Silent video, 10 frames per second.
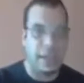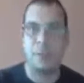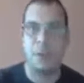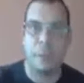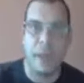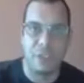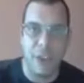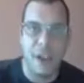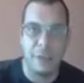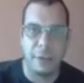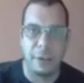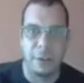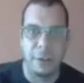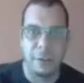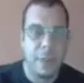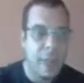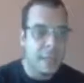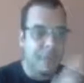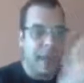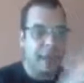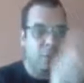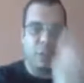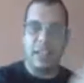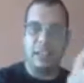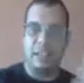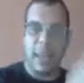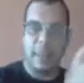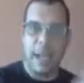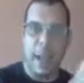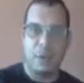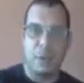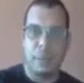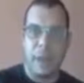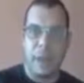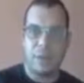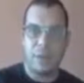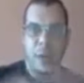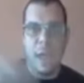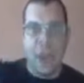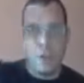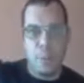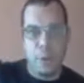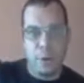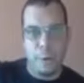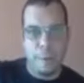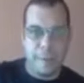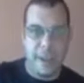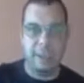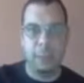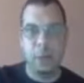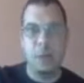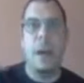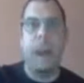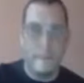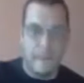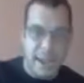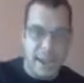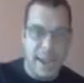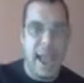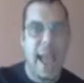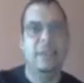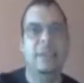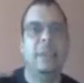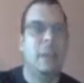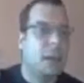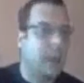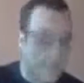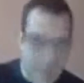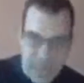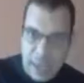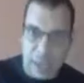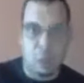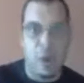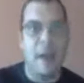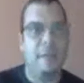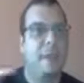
is the best capture page ever. Then you take the same capture page and you put it on Facebook, Bing ads, media